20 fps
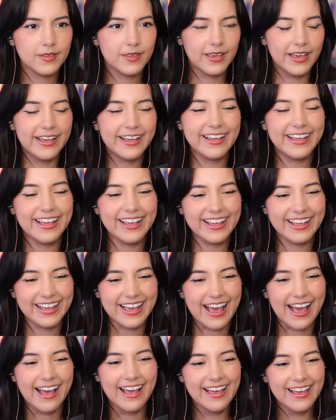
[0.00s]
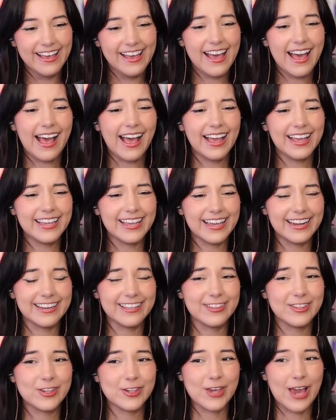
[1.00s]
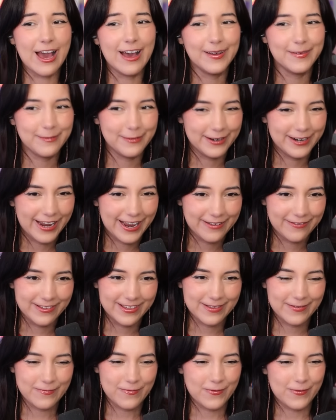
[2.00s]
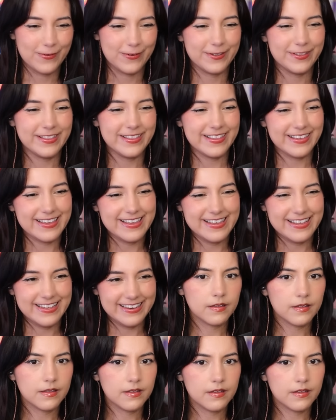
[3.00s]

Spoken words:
I had a job when I was 14.